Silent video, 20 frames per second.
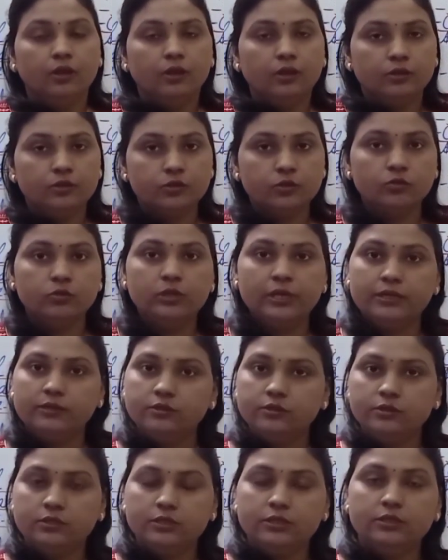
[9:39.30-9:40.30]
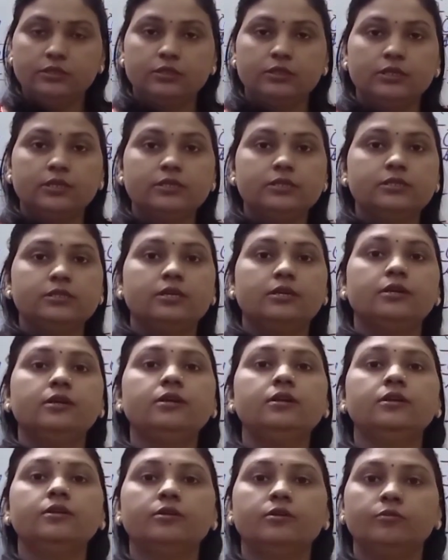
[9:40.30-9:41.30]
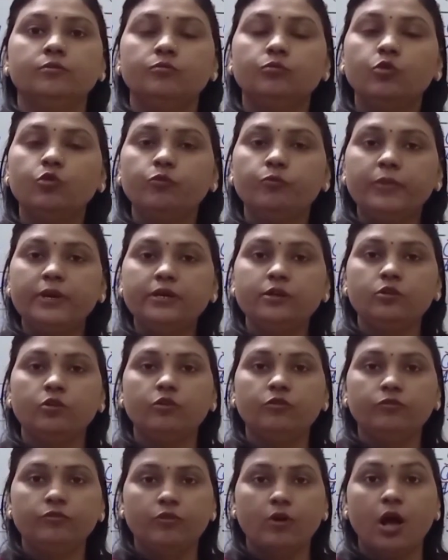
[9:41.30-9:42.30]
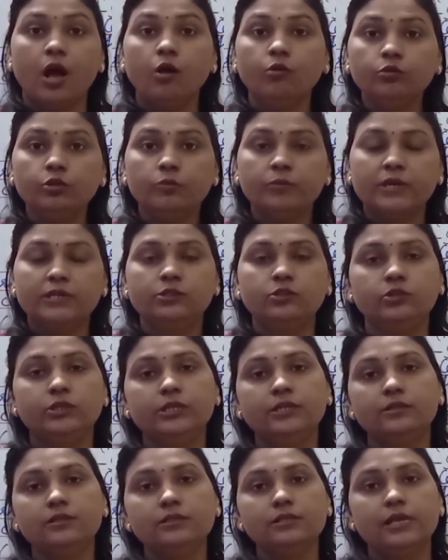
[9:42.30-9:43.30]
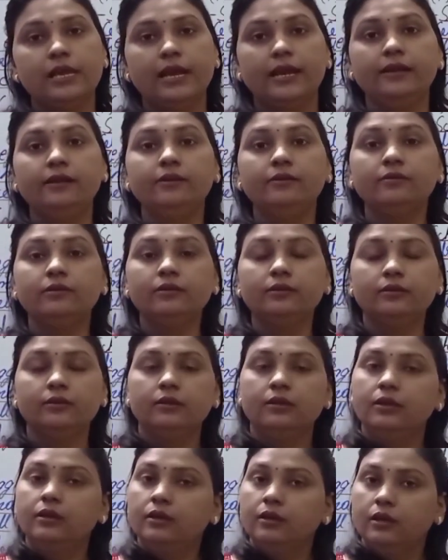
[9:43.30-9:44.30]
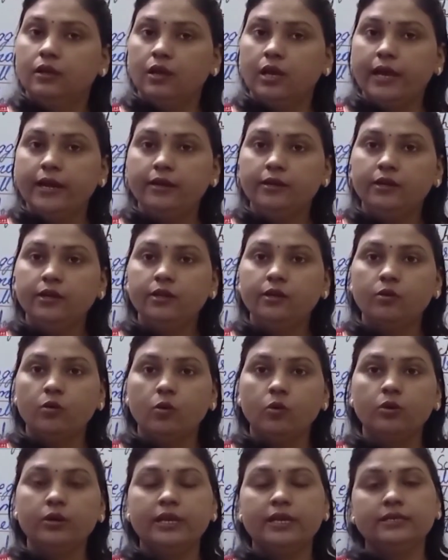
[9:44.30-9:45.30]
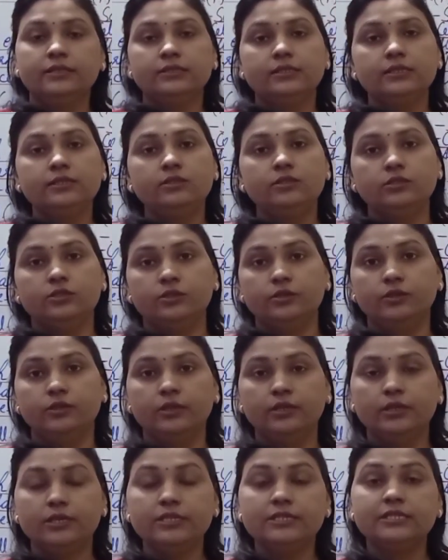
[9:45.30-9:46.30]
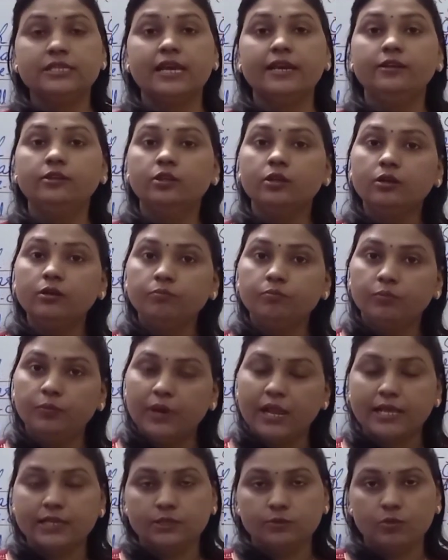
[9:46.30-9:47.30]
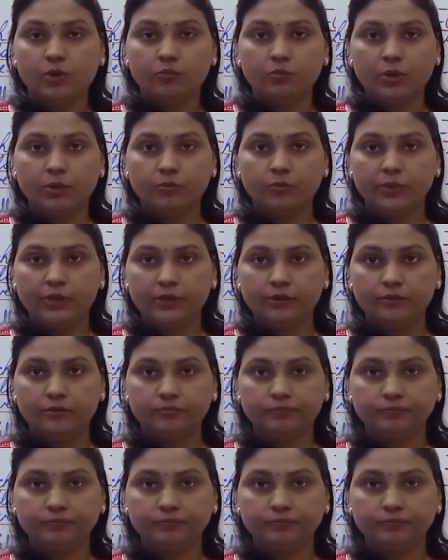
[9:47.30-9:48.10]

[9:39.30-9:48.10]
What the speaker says: So let us discuss the movement of how the material enter or exit inside the plasma membrane.